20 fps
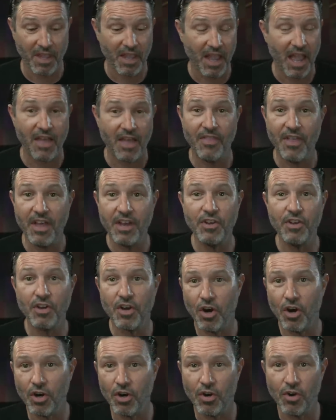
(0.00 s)
And then you
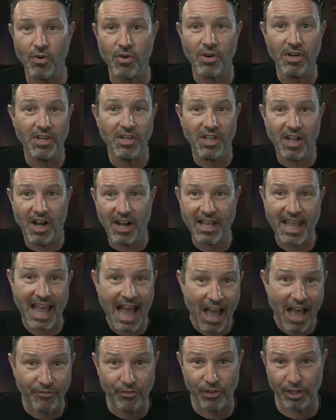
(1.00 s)
go to a
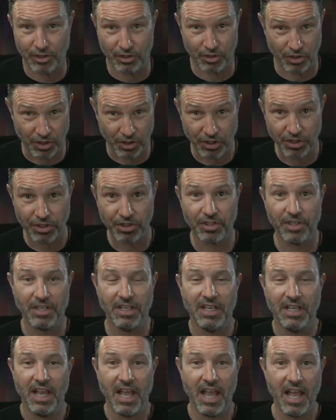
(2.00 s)
Catholic church
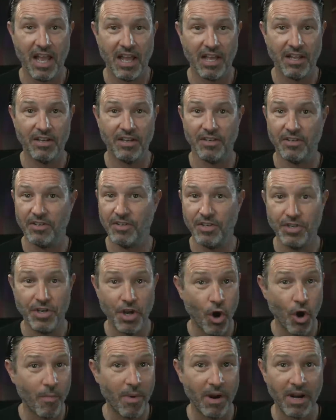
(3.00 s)
and
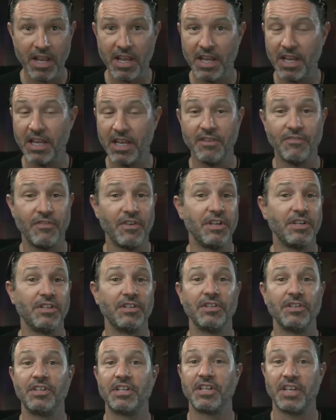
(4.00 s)
nobody
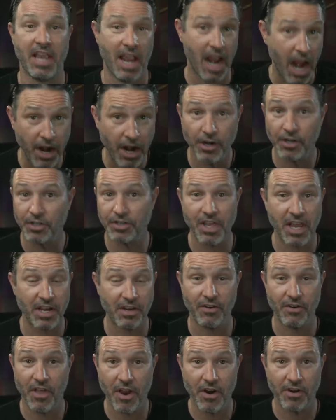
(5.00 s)
even cares that
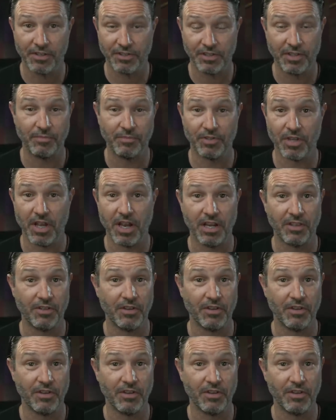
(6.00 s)
you're there, it seems like.